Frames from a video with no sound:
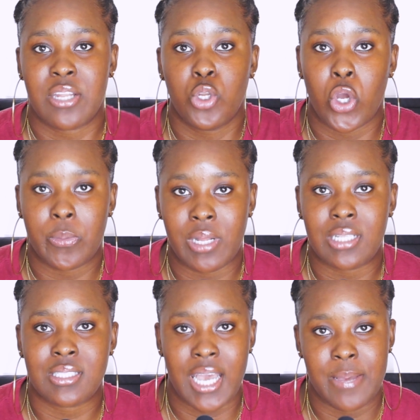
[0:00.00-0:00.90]
like
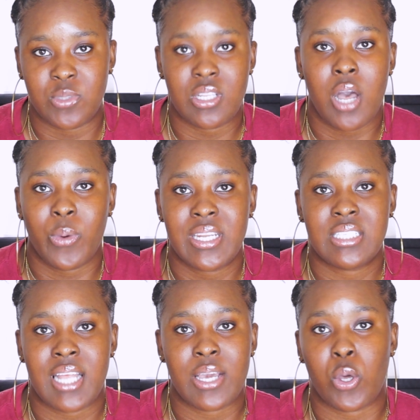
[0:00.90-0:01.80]
normal time, not
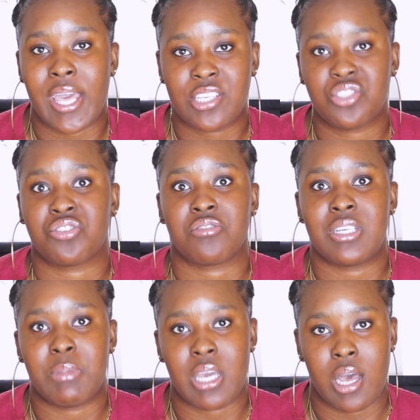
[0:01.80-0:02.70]
when it's like
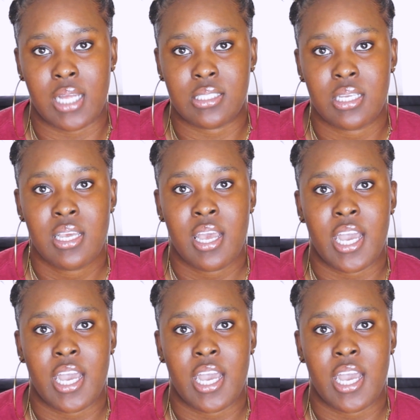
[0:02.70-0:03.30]
extremely hot